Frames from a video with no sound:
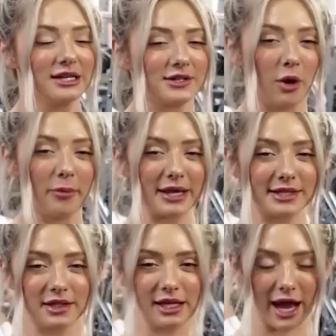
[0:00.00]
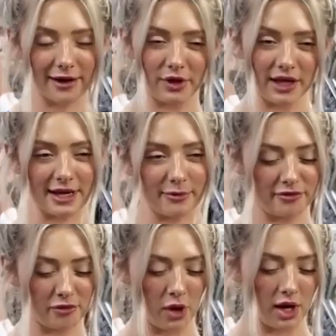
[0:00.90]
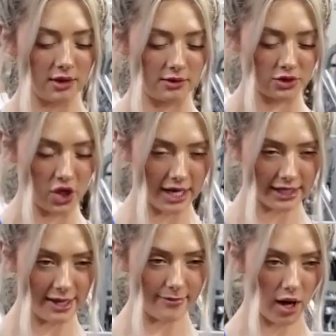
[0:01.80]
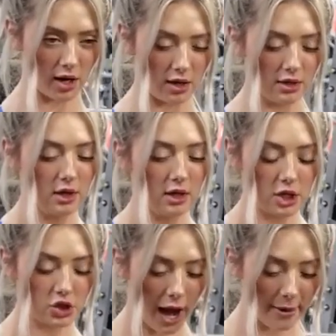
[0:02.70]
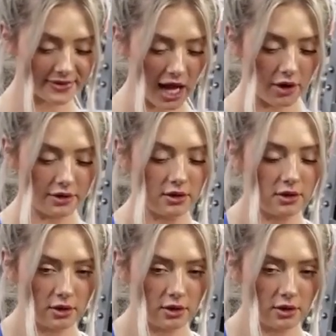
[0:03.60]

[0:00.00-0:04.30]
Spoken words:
So basically kind of what I said before, we're trying to keep our traps down.